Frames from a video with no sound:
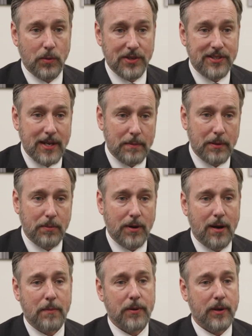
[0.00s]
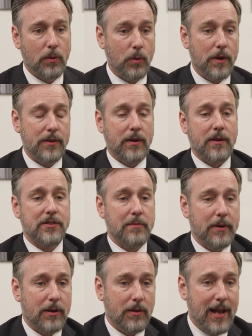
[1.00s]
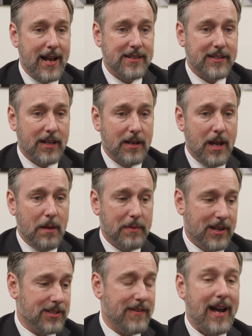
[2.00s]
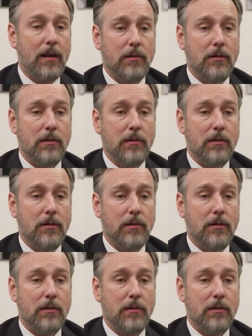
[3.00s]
was separate property or whether or not it's a marital asset because of how